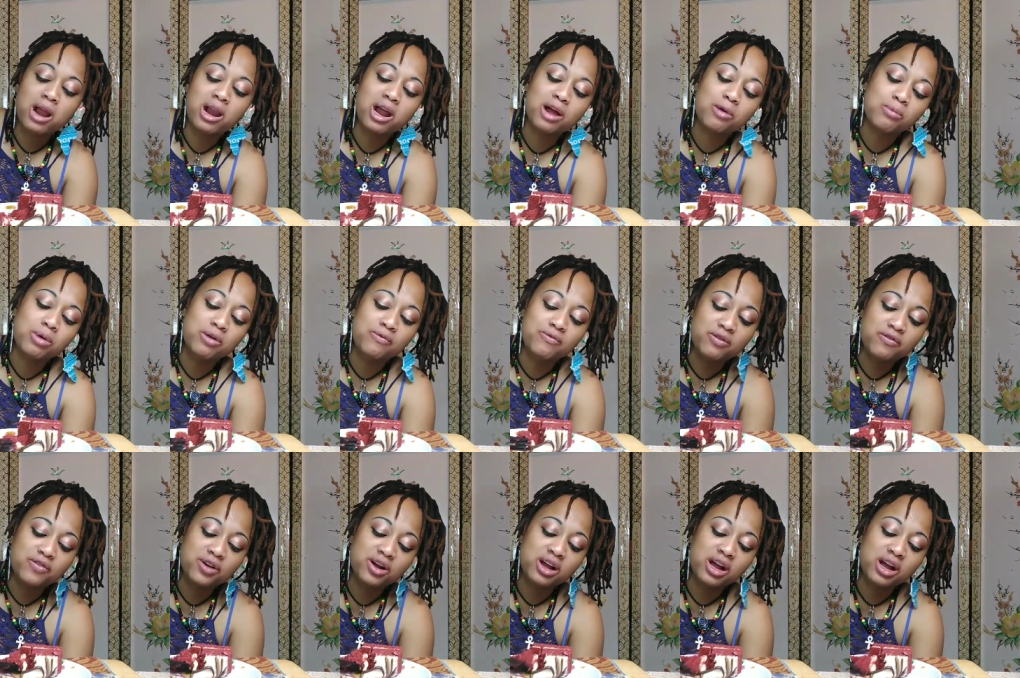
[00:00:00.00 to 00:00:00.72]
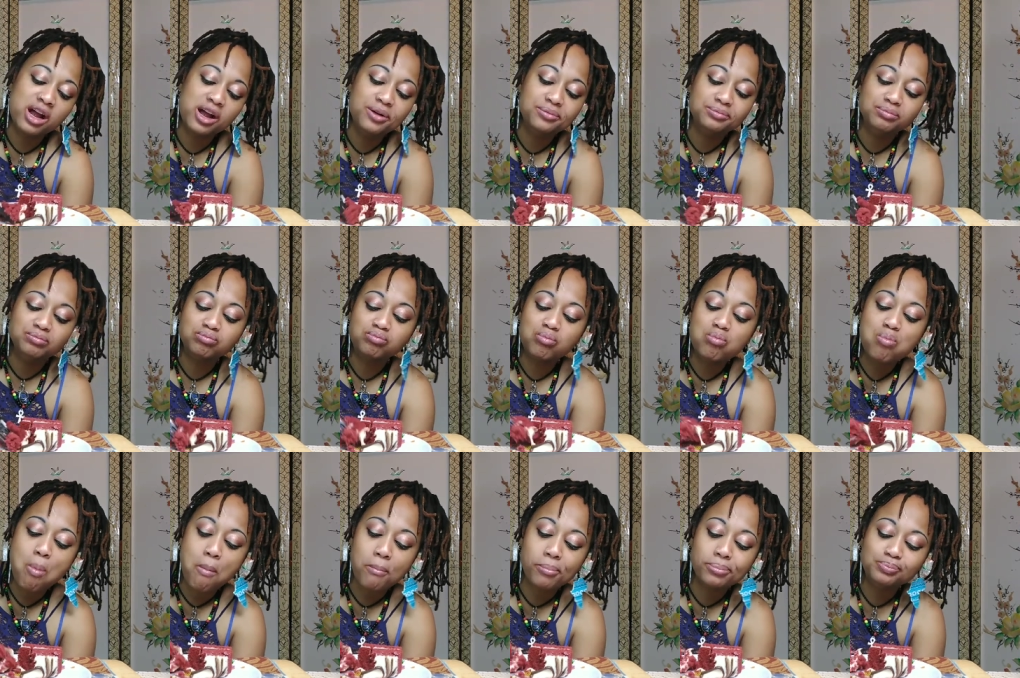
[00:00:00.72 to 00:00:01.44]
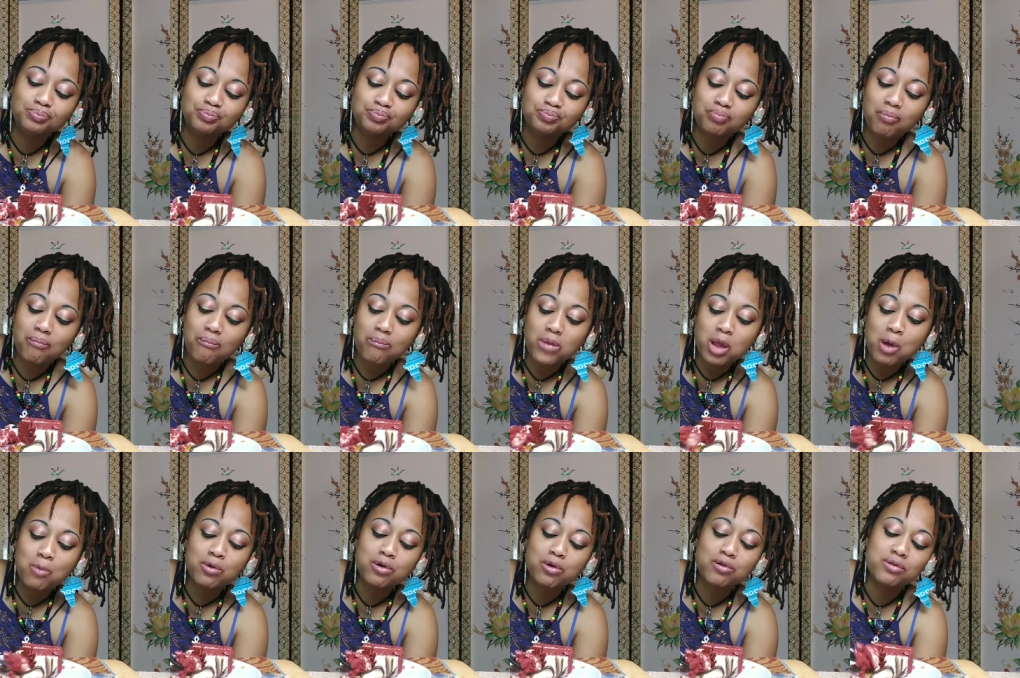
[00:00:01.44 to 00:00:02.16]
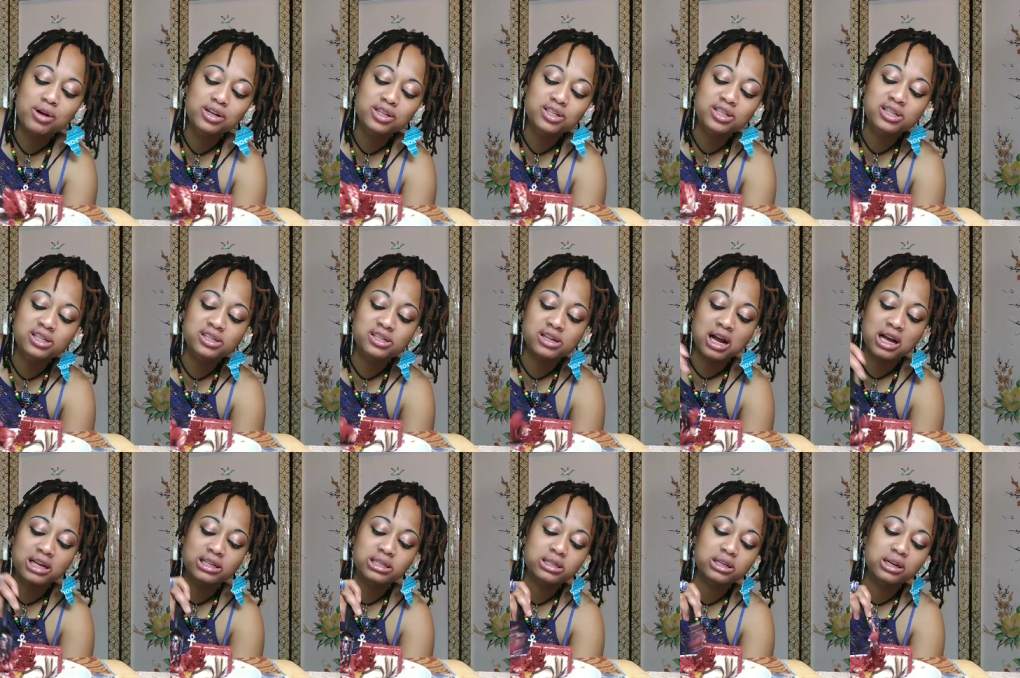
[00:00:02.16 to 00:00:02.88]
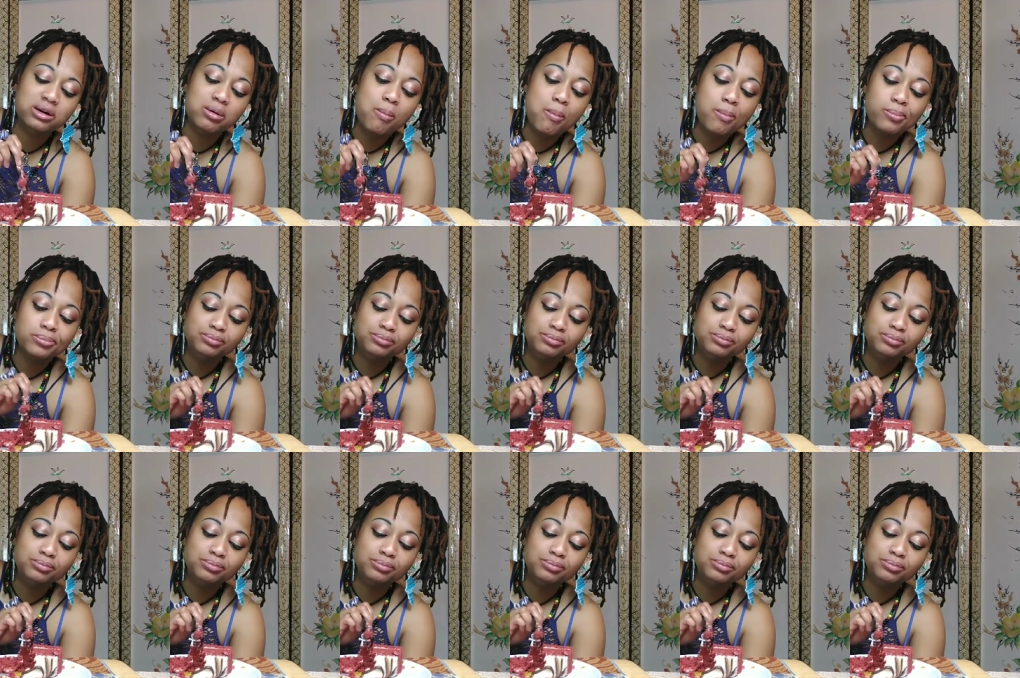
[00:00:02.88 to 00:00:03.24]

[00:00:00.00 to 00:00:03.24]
I like red velvet cake with cream cheese icing.